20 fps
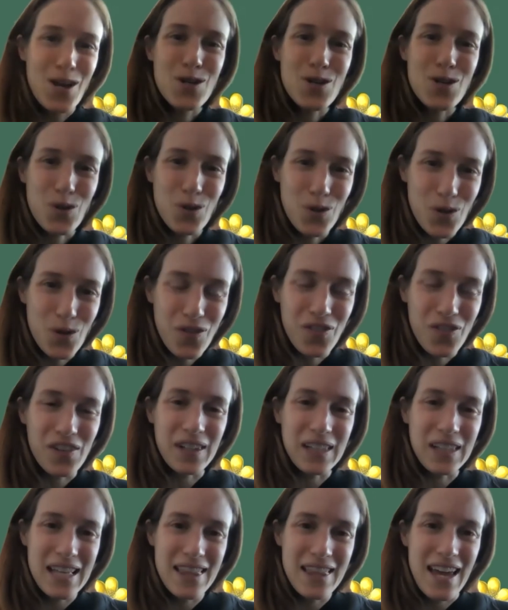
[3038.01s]

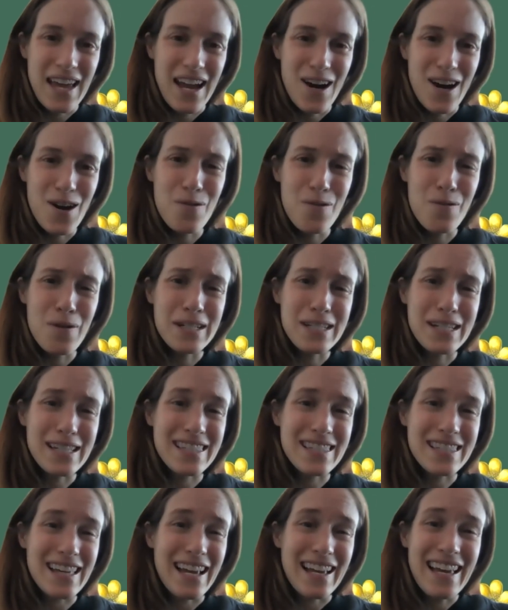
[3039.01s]
truthfully there, which
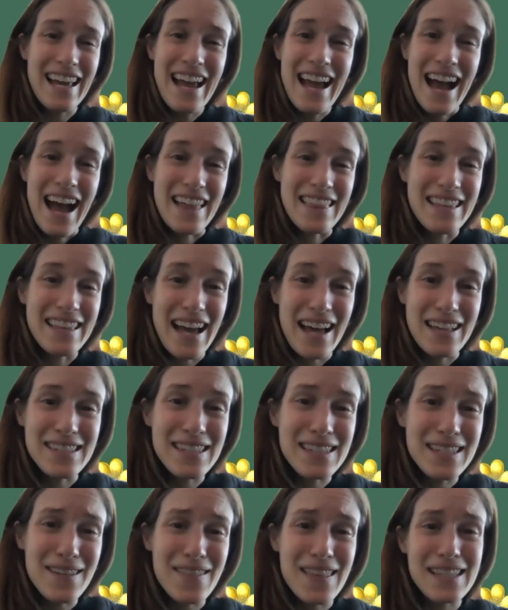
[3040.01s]
is like at the
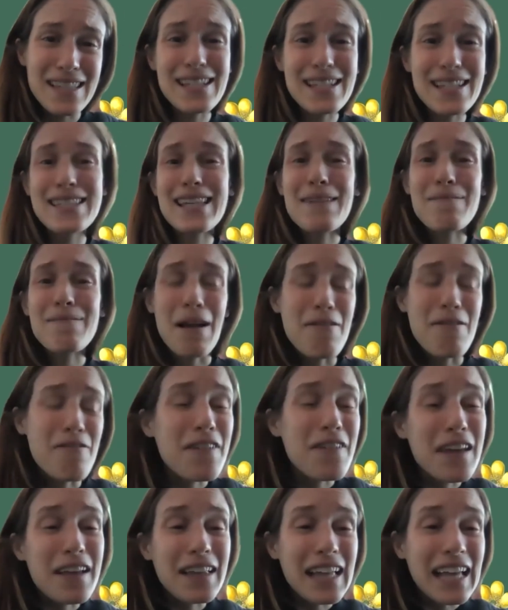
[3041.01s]
essence of this, it's like my
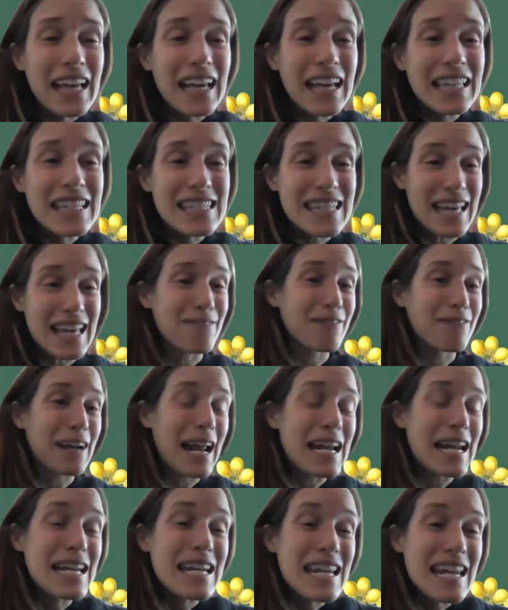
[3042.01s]
feelings and what
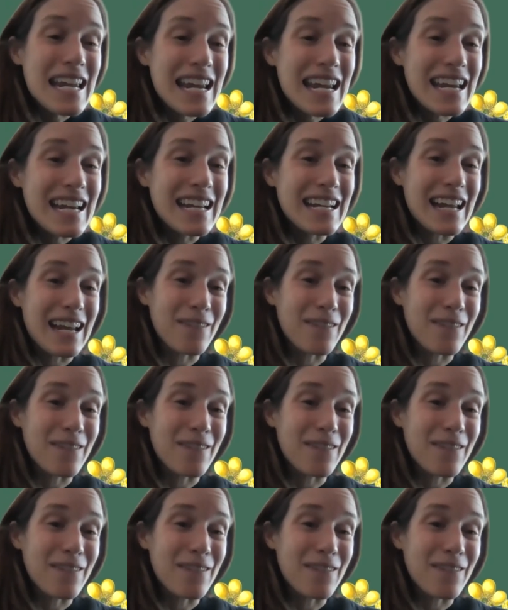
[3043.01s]
I need.